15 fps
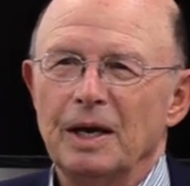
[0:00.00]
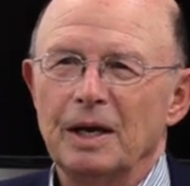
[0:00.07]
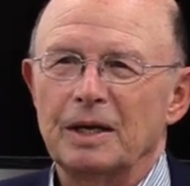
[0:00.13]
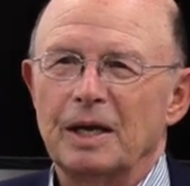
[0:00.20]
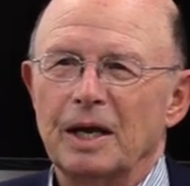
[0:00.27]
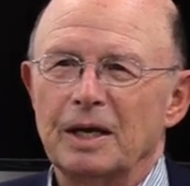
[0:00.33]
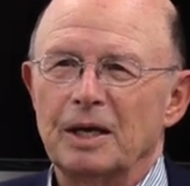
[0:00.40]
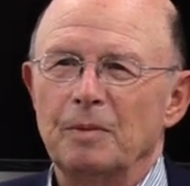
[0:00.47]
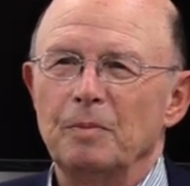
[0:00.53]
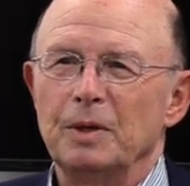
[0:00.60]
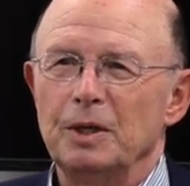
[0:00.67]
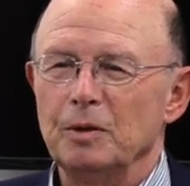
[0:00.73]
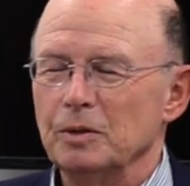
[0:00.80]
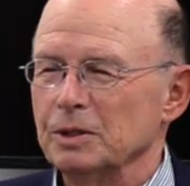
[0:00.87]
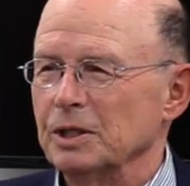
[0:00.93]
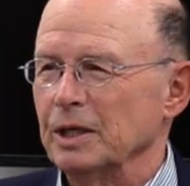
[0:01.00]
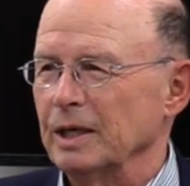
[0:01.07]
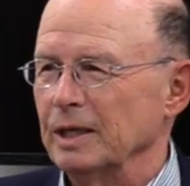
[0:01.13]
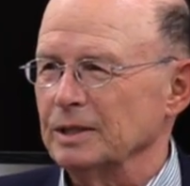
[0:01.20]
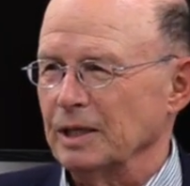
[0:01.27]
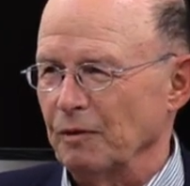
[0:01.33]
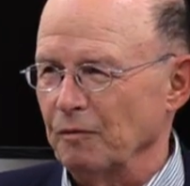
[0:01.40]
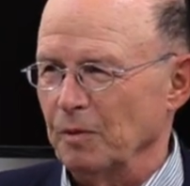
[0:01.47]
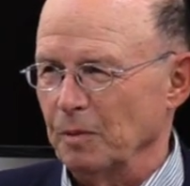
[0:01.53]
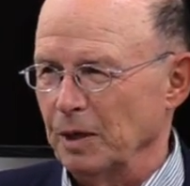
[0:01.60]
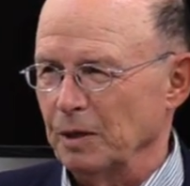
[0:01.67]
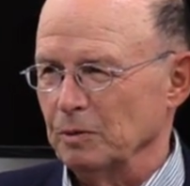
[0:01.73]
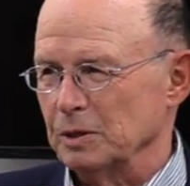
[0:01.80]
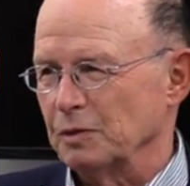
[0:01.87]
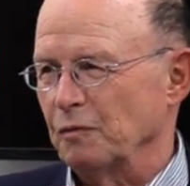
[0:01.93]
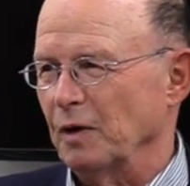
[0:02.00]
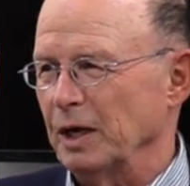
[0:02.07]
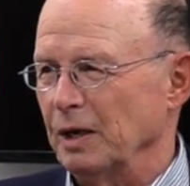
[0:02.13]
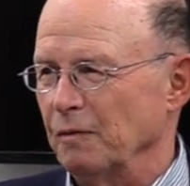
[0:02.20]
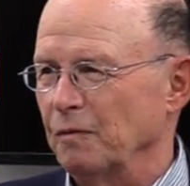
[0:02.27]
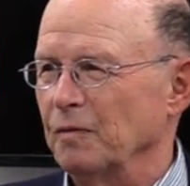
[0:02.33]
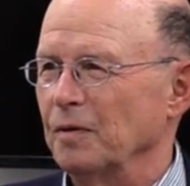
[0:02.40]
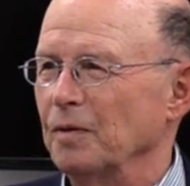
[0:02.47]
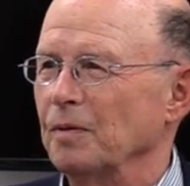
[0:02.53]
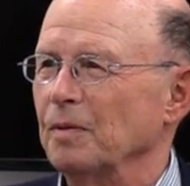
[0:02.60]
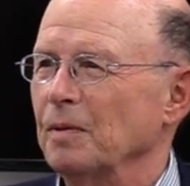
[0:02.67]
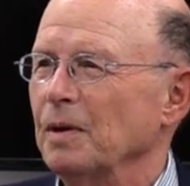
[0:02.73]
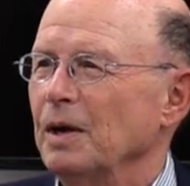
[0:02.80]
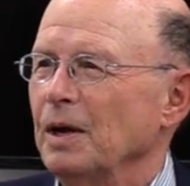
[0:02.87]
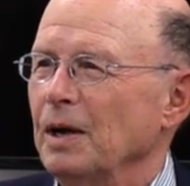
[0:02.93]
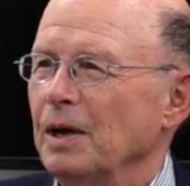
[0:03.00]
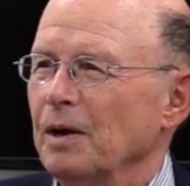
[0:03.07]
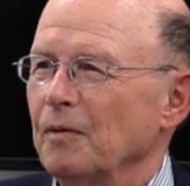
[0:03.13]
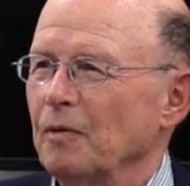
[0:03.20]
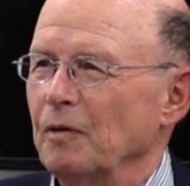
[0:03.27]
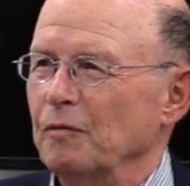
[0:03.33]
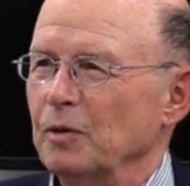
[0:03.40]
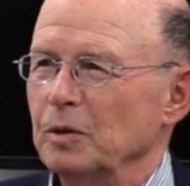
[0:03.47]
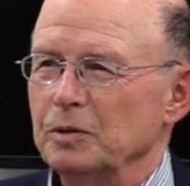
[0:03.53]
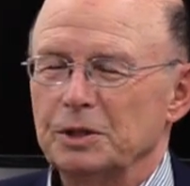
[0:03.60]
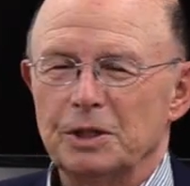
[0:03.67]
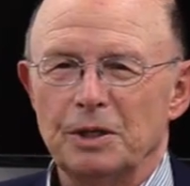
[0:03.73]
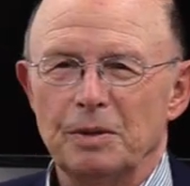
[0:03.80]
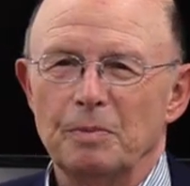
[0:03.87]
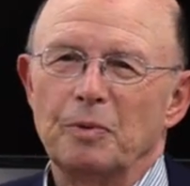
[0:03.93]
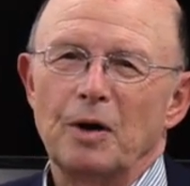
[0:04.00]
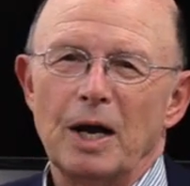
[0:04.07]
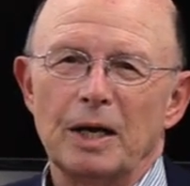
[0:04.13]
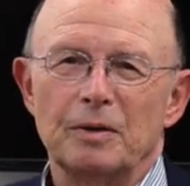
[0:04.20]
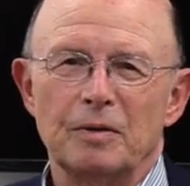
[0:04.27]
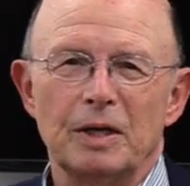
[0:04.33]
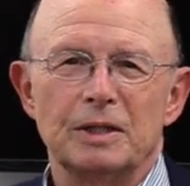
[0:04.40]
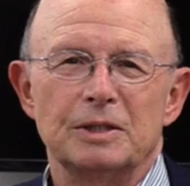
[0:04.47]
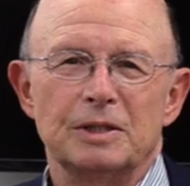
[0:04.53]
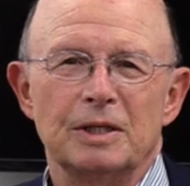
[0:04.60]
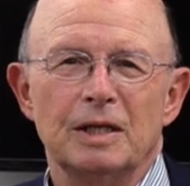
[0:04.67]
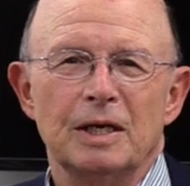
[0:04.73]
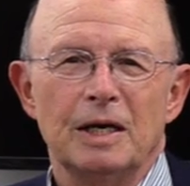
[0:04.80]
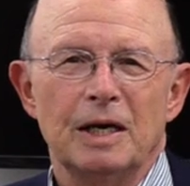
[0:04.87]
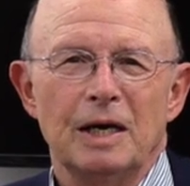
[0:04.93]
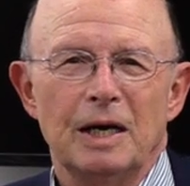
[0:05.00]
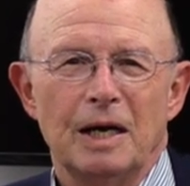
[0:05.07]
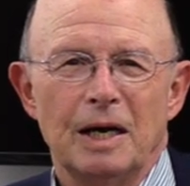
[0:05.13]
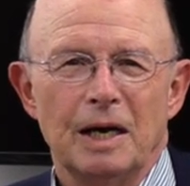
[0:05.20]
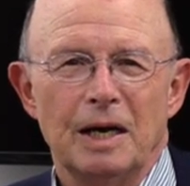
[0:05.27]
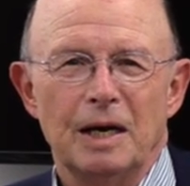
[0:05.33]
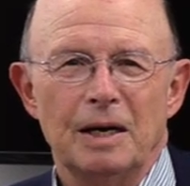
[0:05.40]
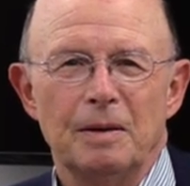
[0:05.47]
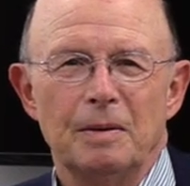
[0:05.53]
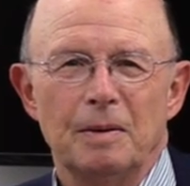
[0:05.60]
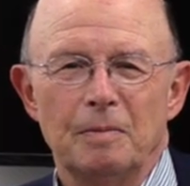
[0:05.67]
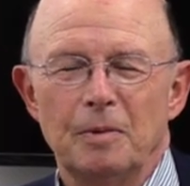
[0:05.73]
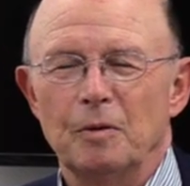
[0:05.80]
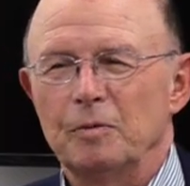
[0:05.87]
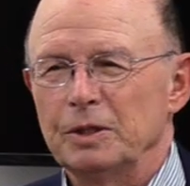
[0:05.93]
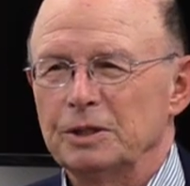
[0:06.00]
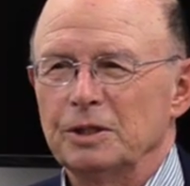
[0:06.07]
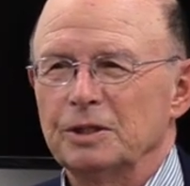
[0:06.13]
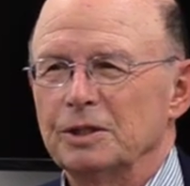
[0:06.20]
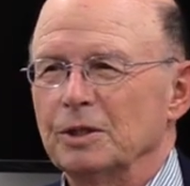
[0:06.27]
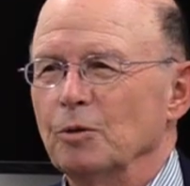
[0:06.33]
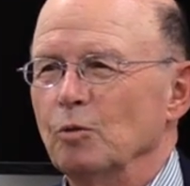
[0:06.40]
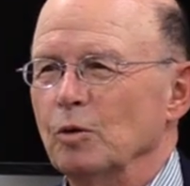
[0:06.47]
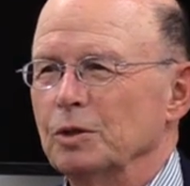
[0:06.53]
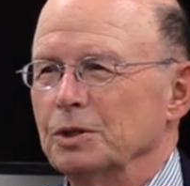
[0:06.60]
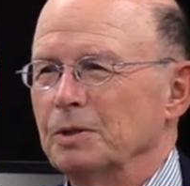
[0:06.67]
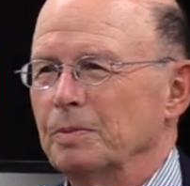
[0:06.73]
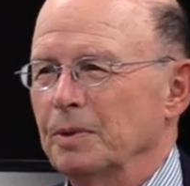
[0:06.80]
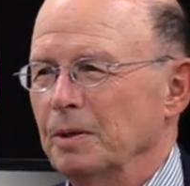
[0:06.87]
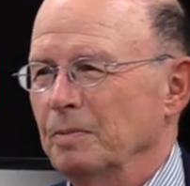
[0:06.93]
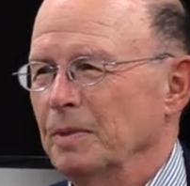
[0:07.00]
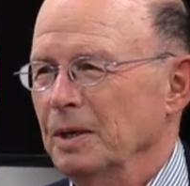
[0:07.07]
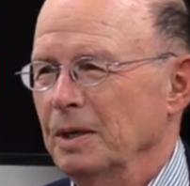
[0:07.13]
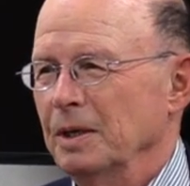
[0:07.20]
it, it, can be used against everyone who's fighting for revolution and progress. Uh, but we should still worship them.